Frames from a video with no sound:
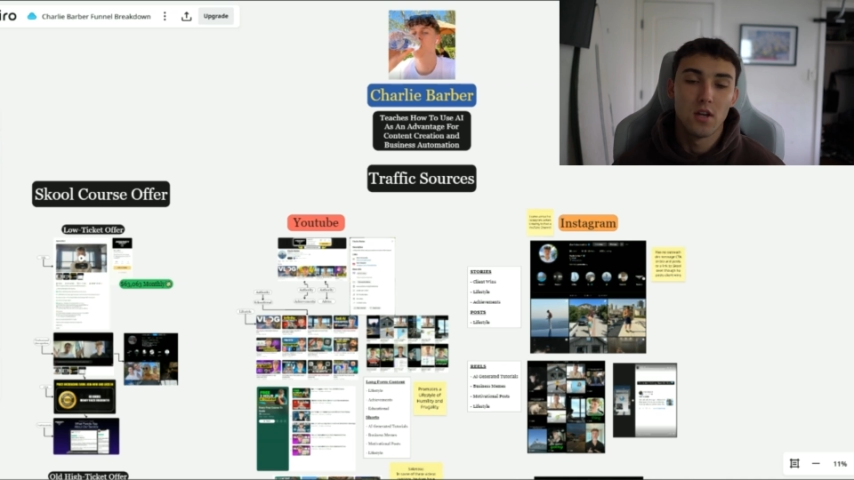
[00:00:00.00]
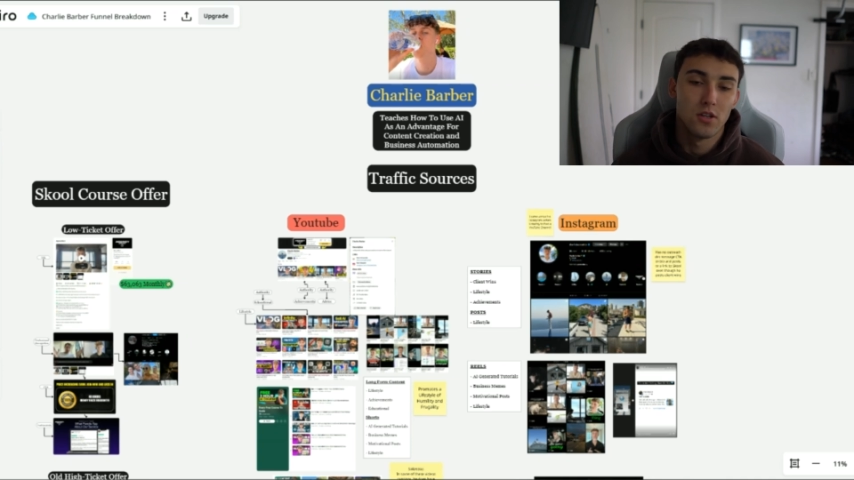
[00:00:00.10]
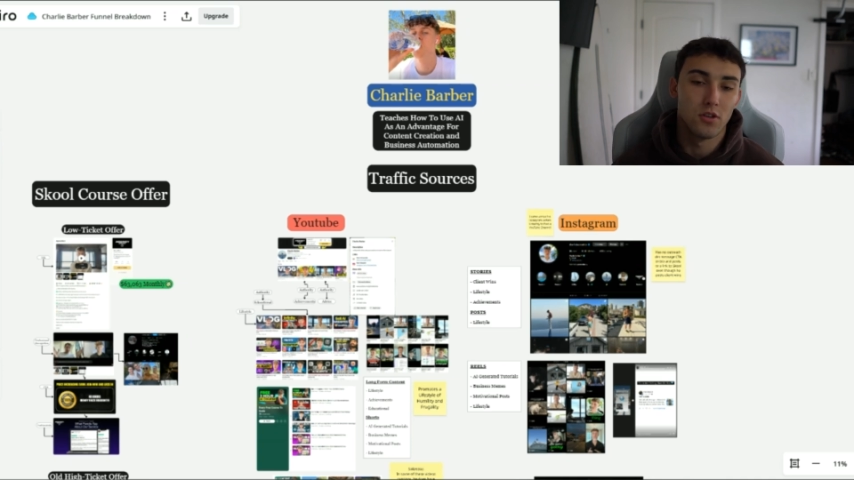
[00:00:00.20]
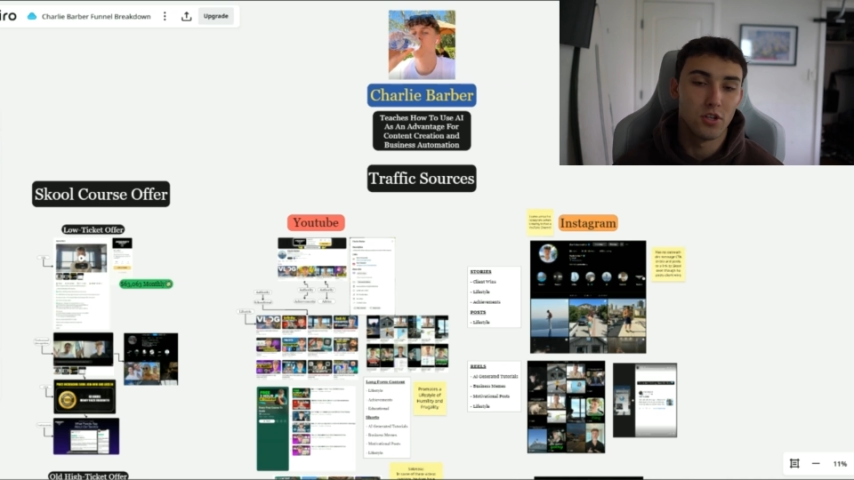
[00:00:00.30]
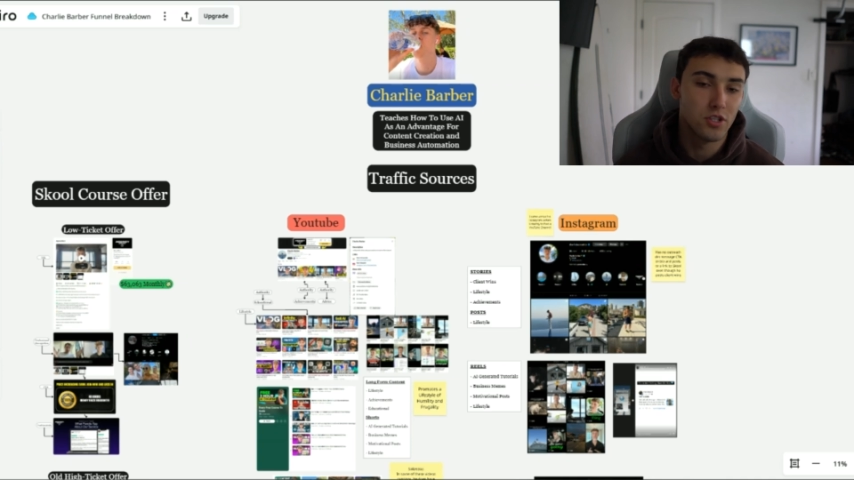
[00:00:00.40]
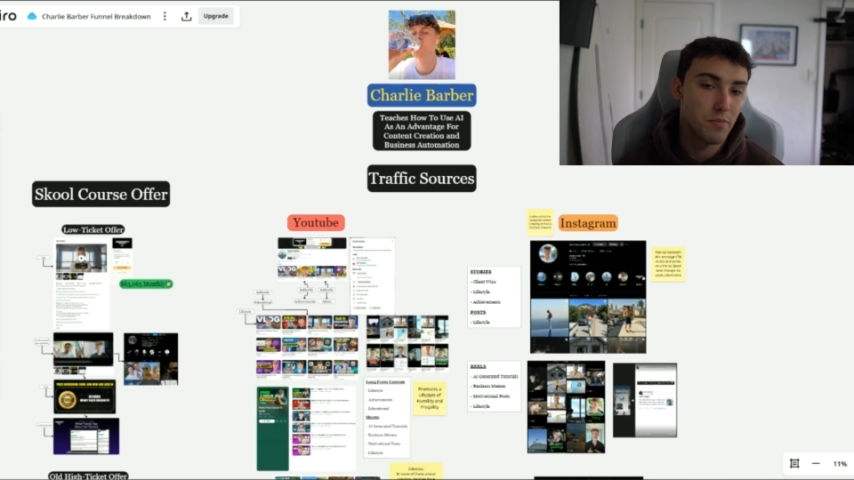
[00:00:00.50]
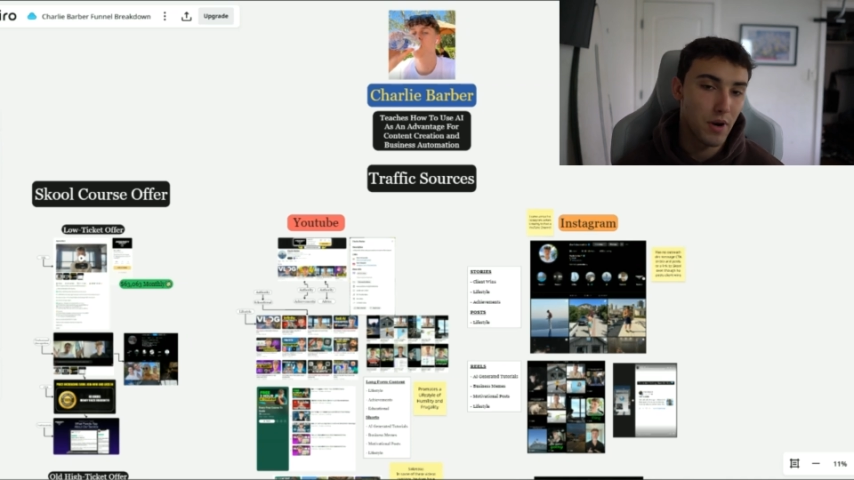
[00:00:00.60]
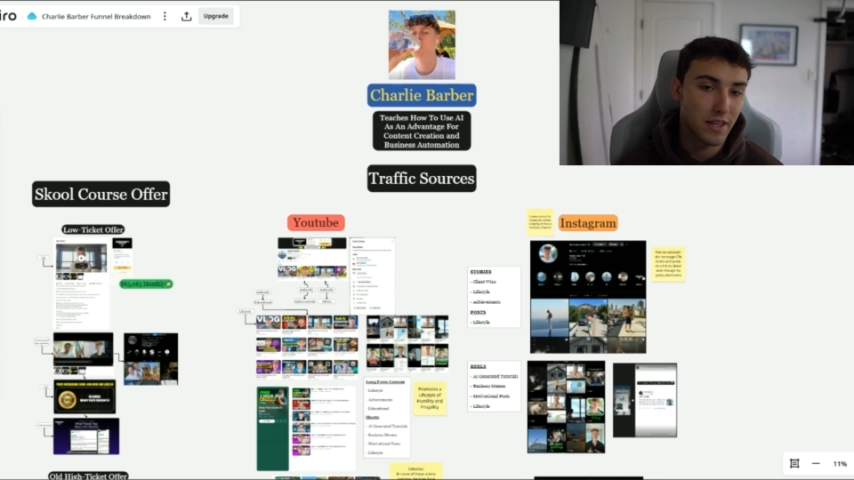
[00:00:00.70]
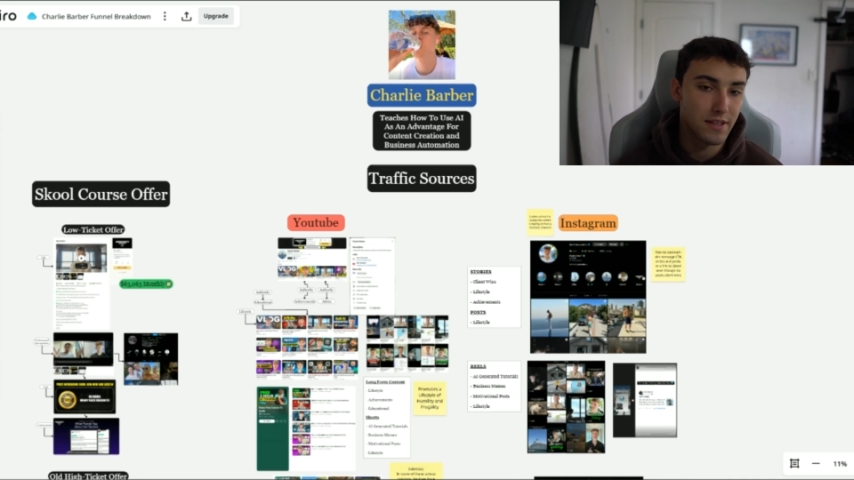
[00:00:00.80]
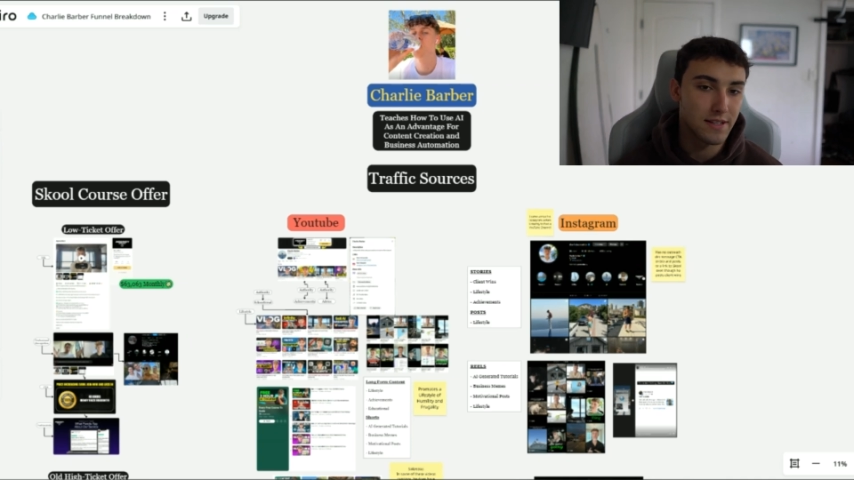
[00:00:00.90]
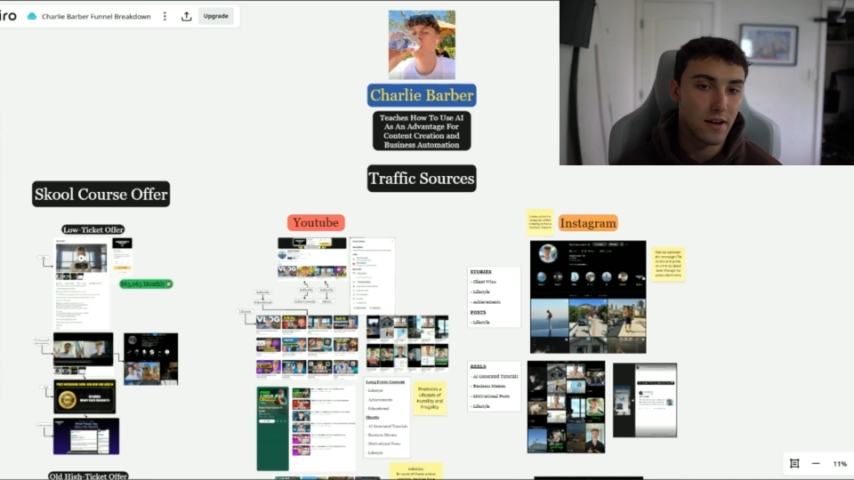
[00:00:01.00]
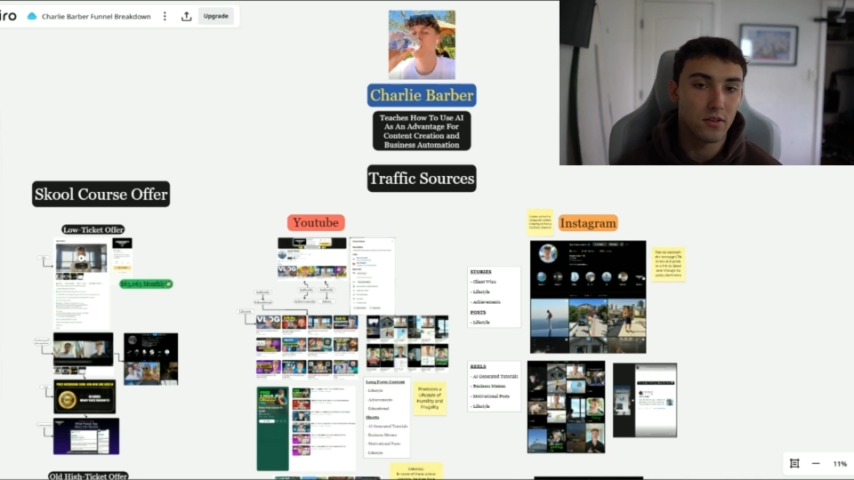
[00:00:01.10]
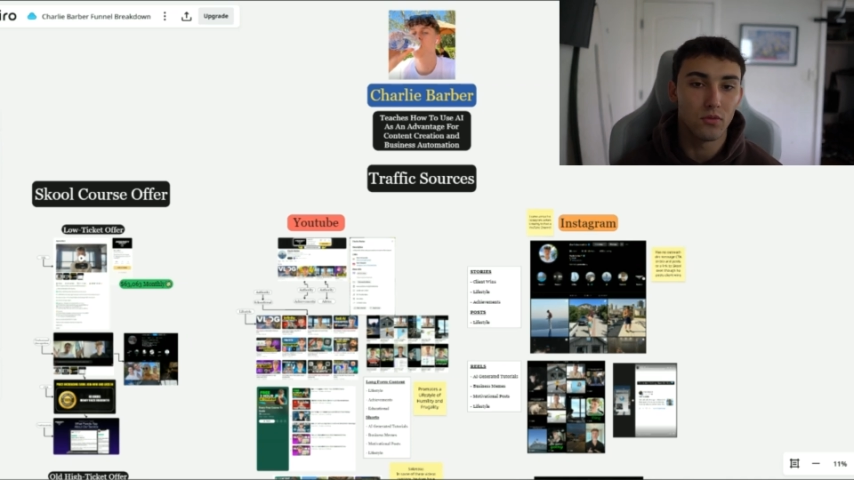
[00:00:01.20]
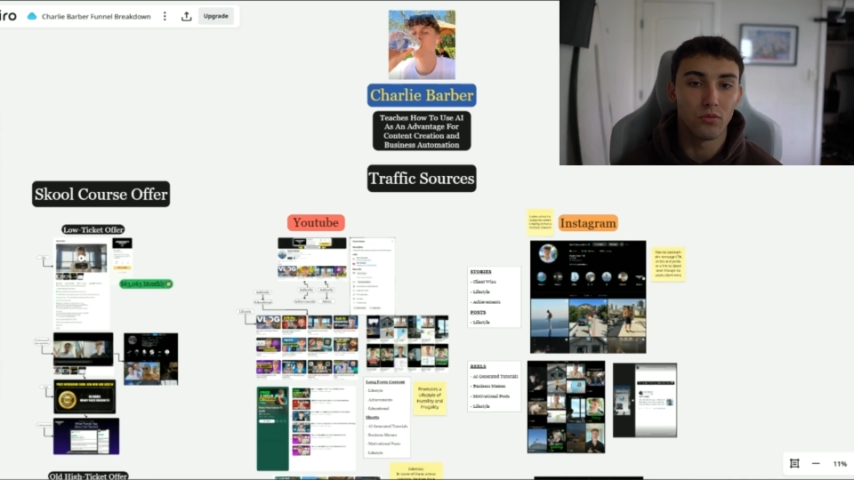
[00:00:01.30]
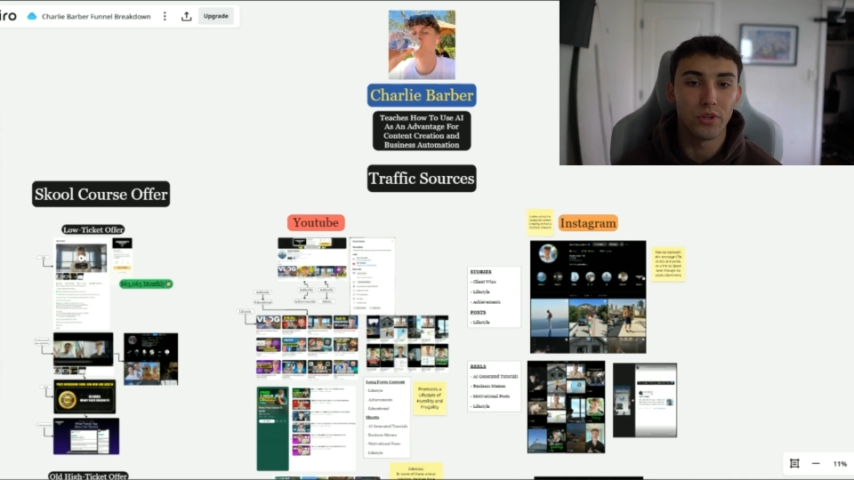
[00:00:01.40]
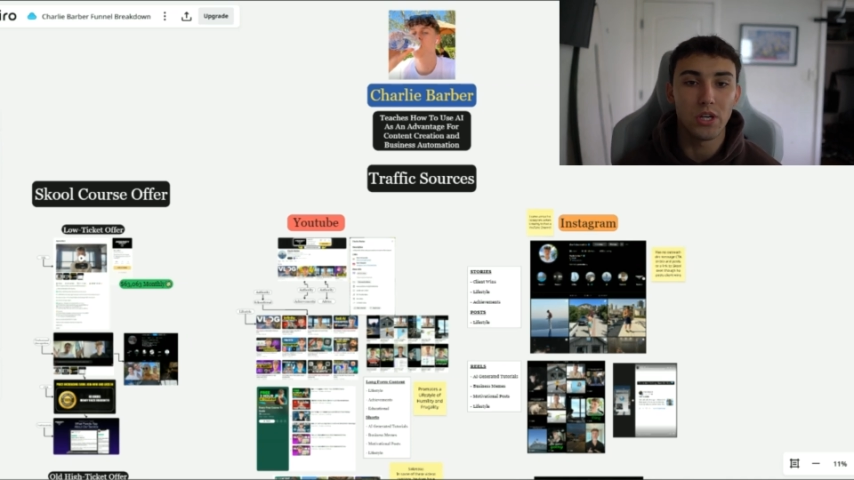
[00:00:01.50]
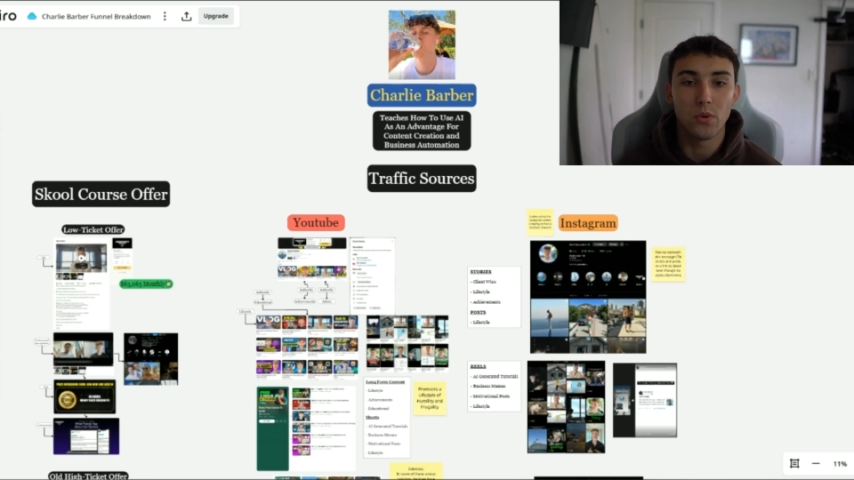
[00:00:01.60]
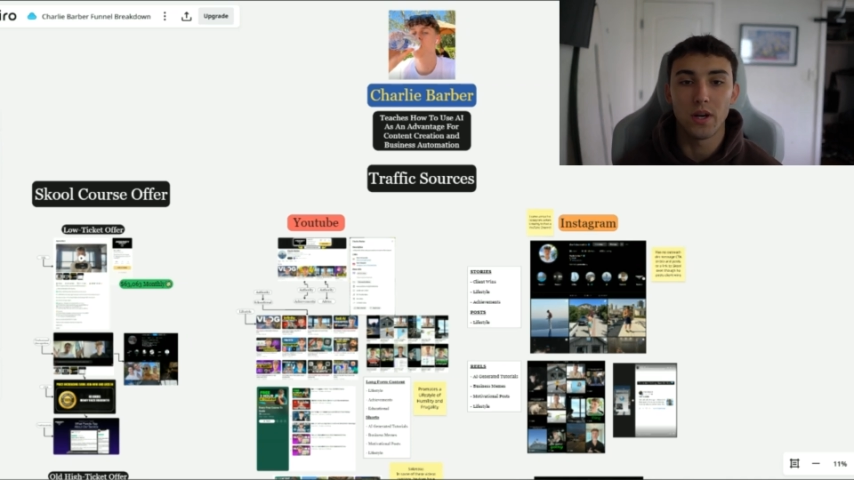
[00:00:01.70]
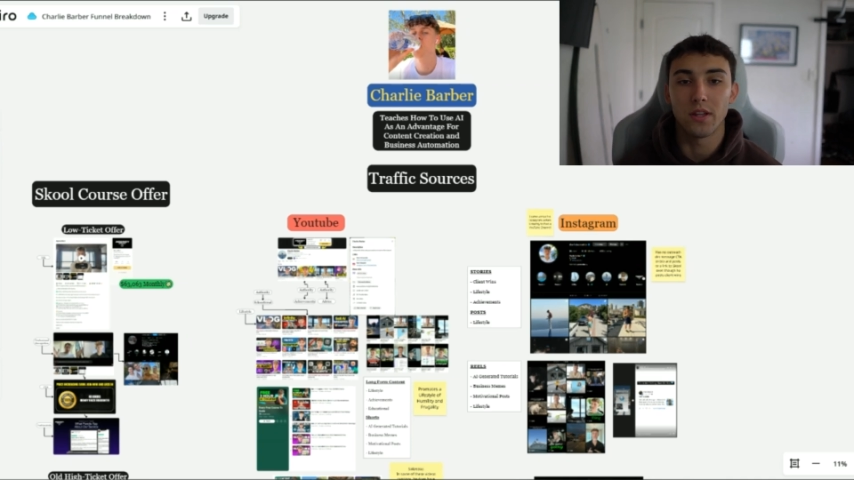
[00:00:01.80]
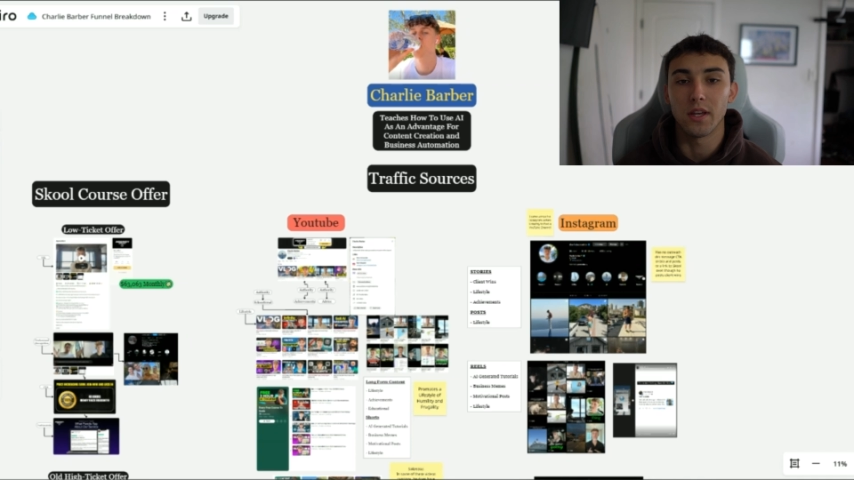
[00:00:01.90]
So just to break this down really
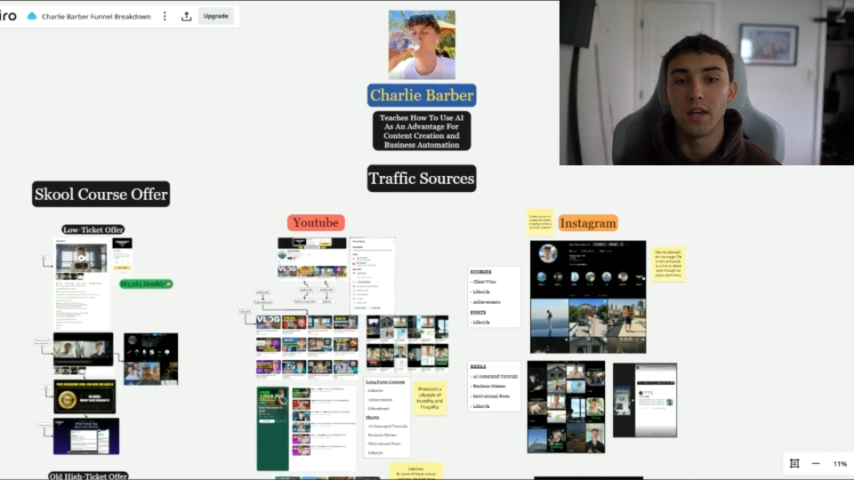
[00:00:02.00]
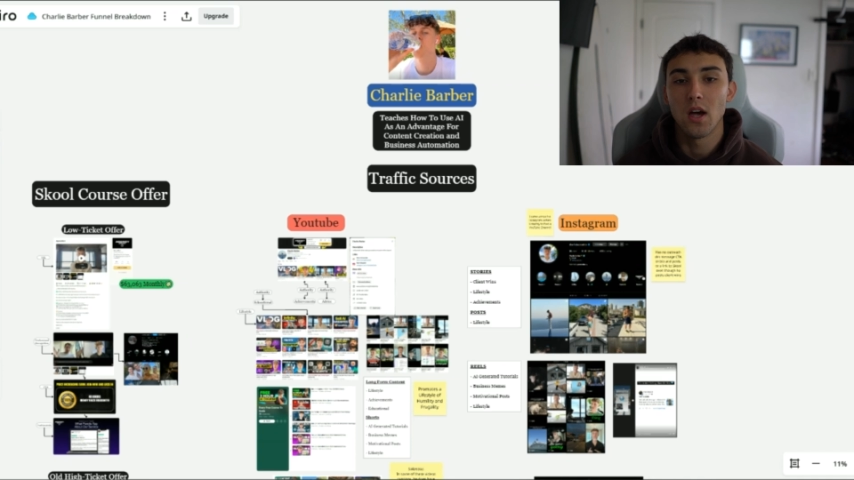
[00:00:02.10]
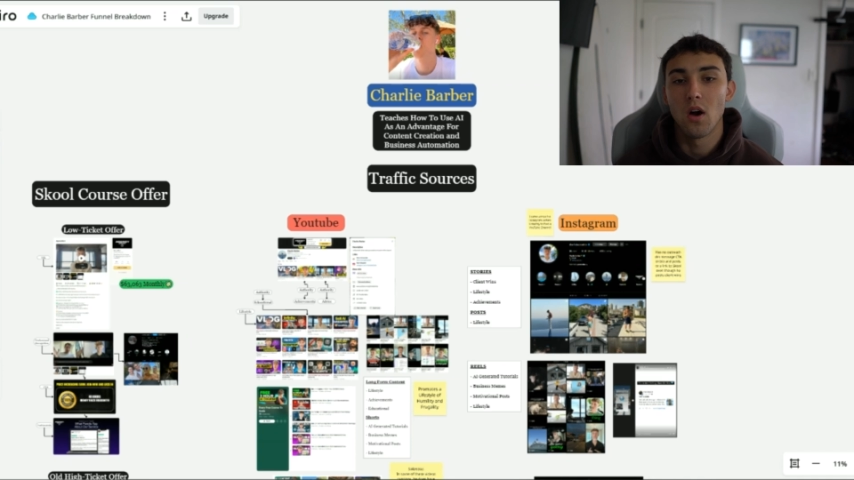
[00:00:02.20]
quickly,